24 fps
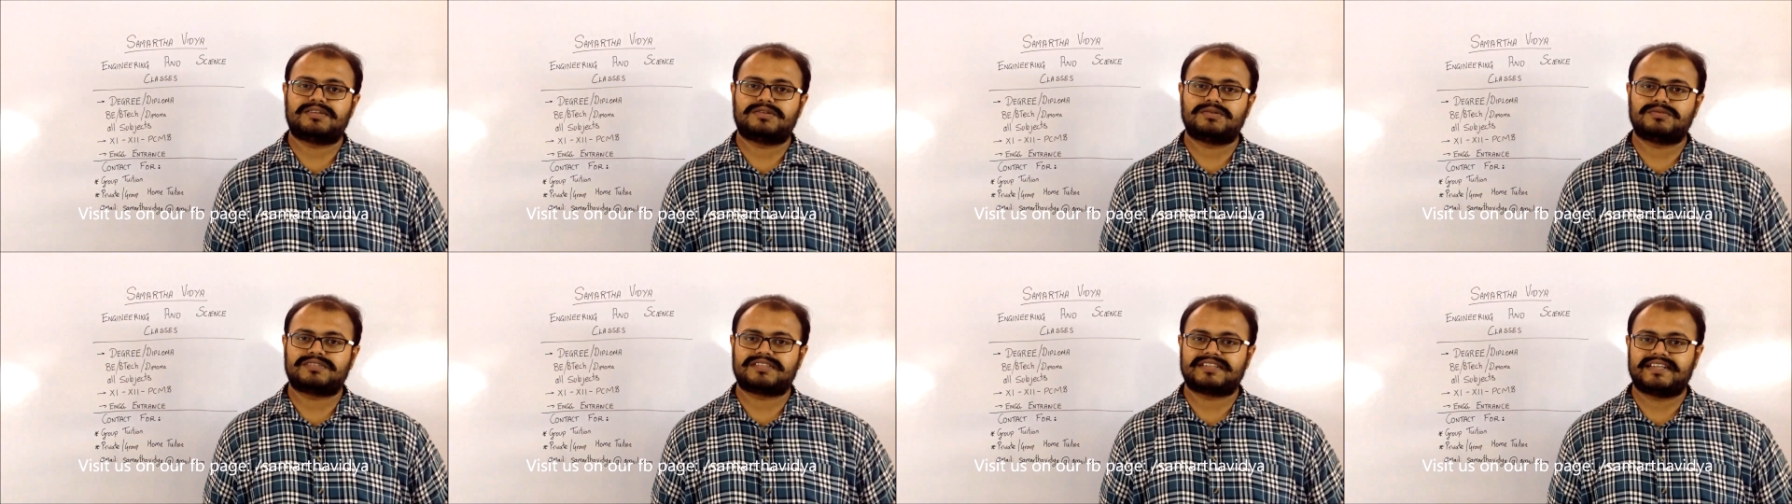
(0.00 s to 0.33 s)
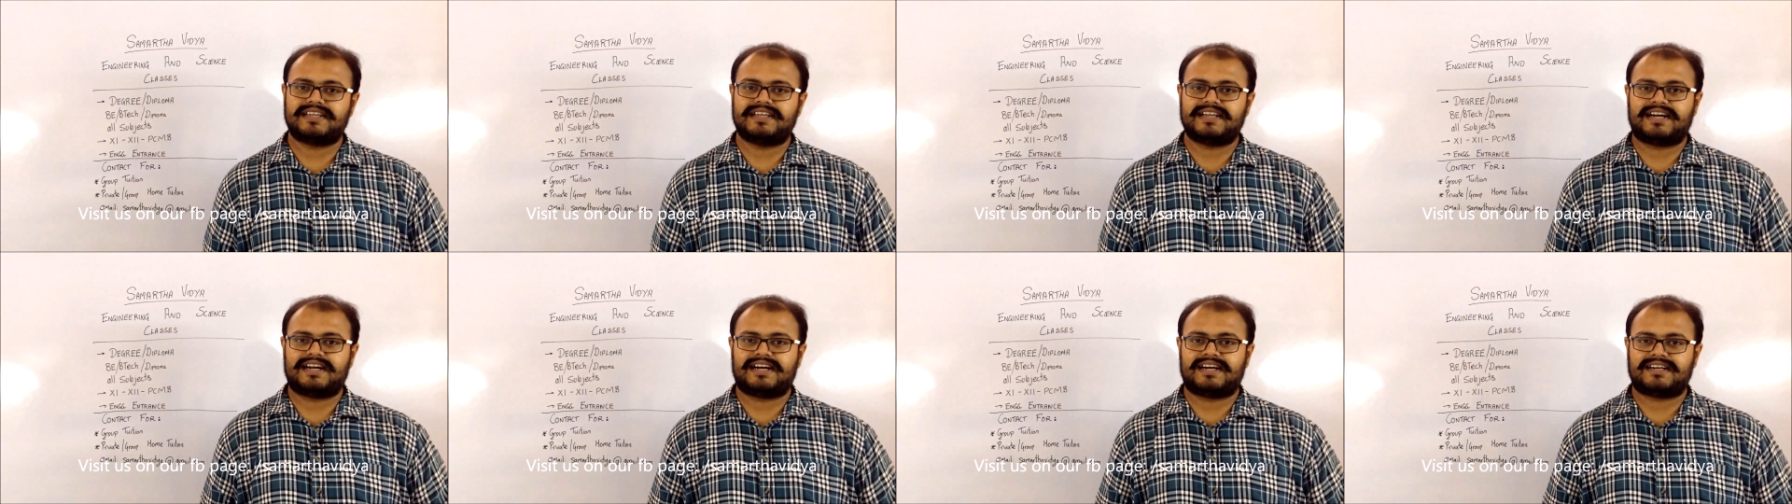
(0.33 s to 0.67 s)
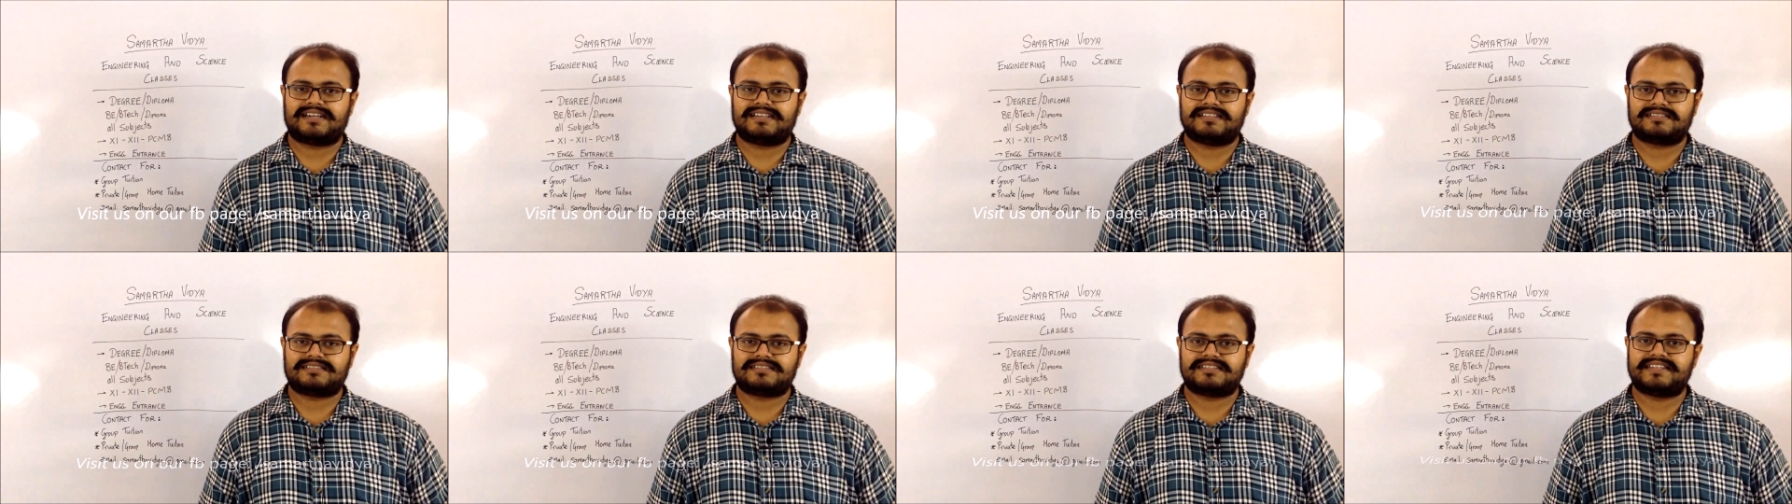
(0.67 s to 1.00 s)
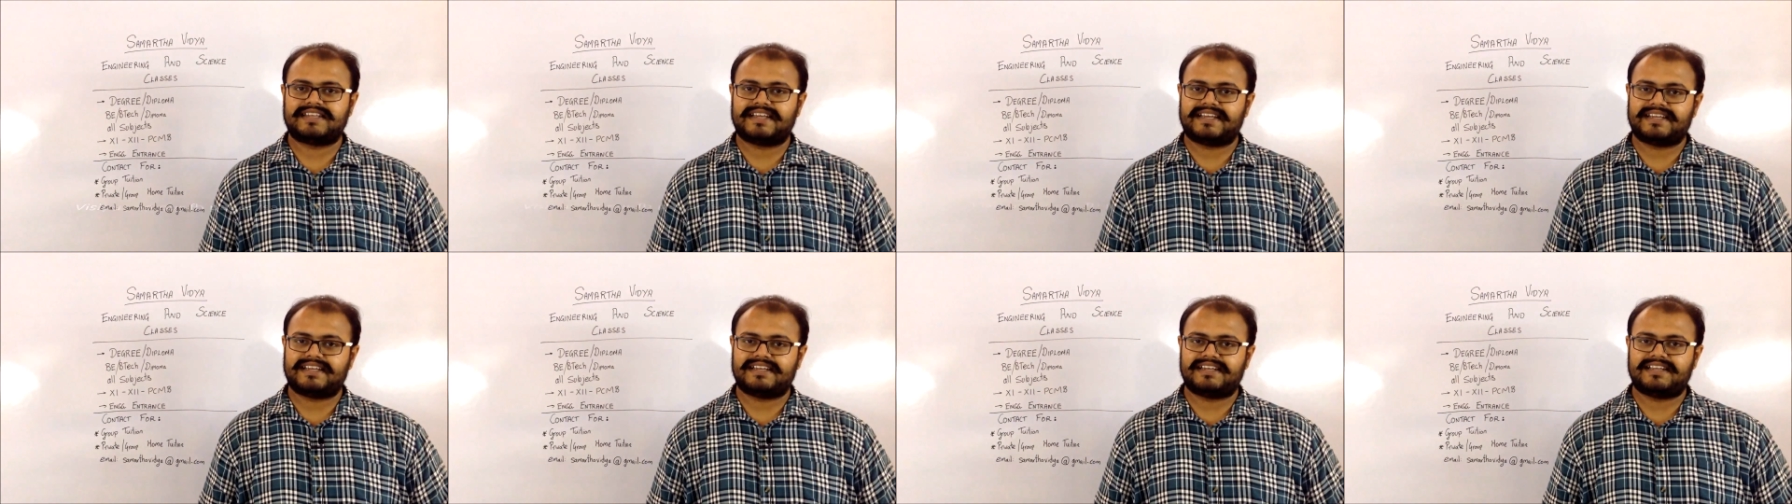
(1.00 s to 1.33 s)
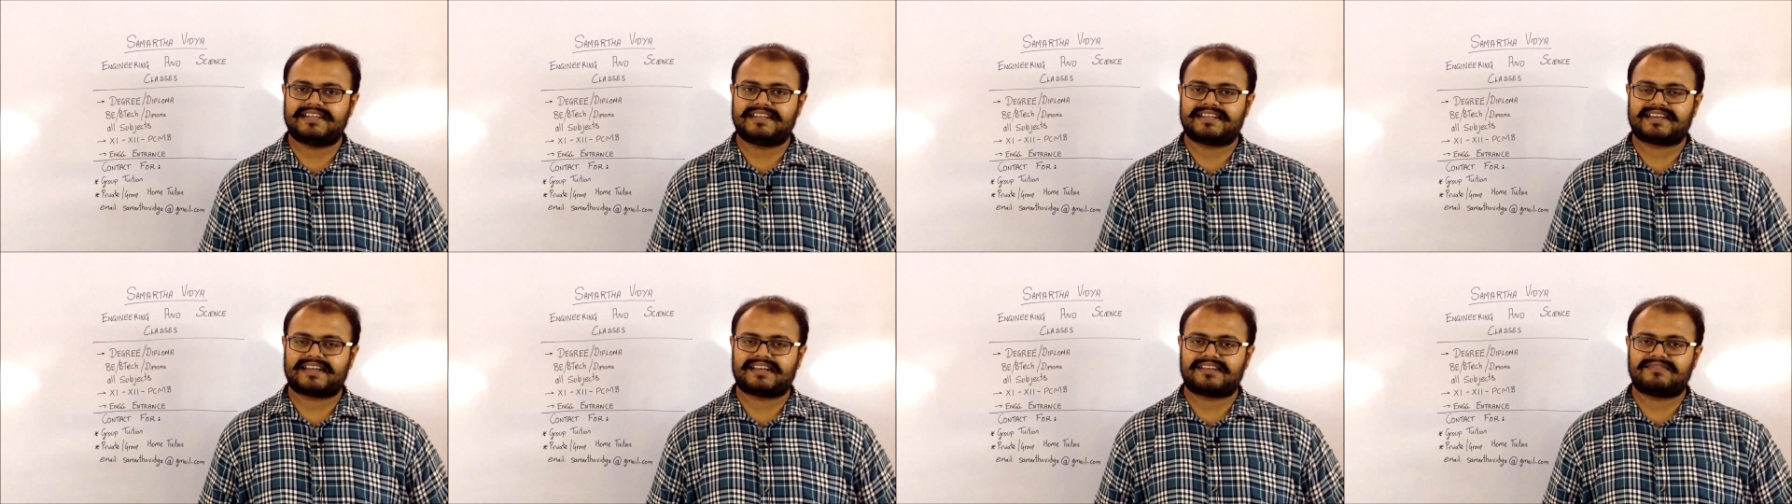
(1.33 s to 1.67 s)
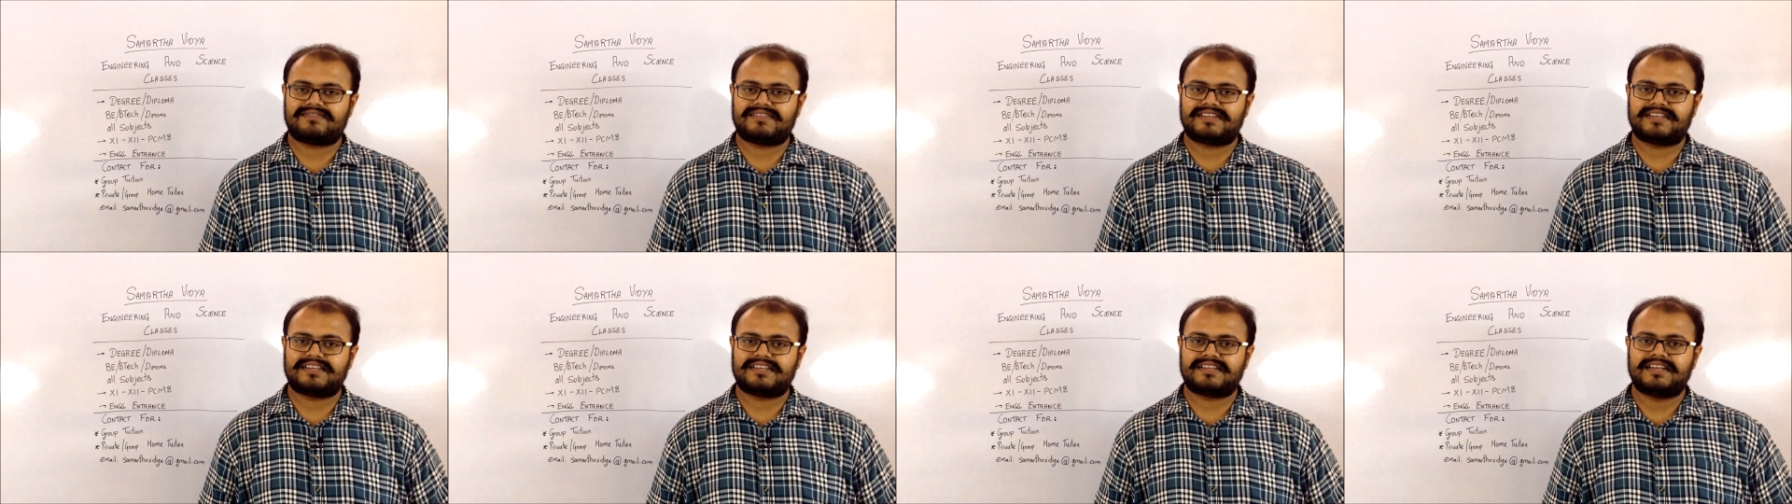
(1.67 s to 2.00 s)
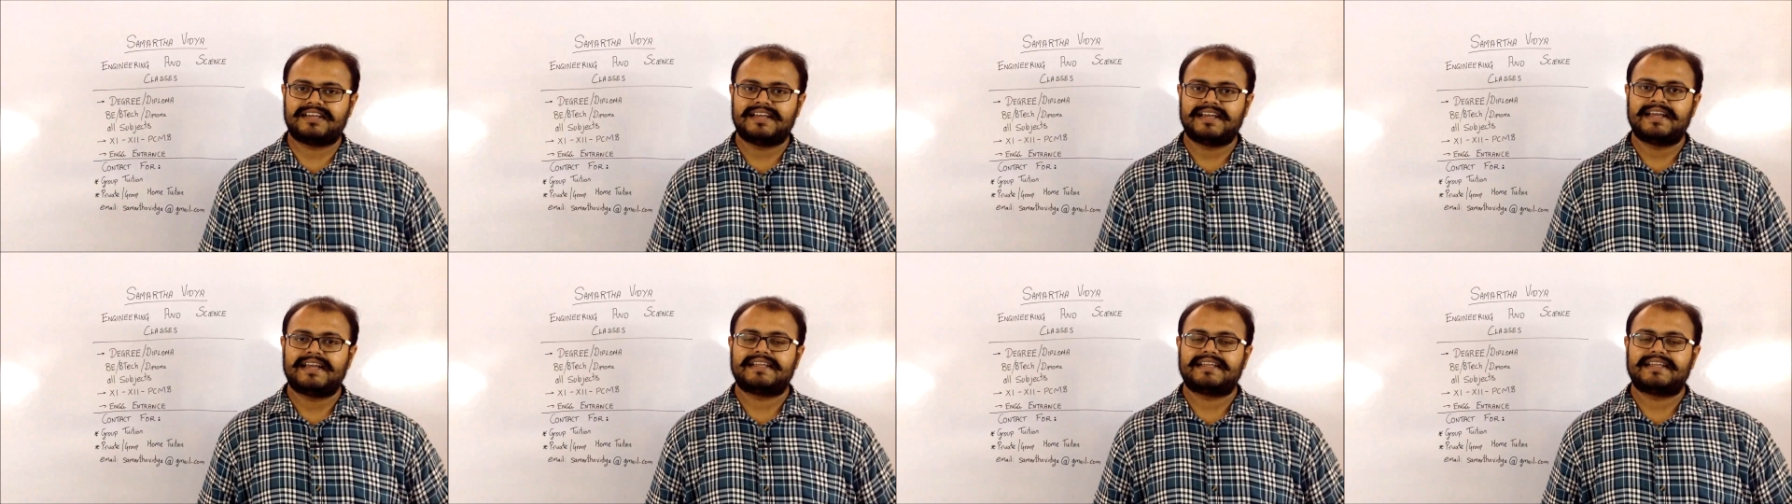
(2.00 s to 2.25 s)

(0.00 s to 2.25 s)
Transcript: 2-3 hours daily traveling,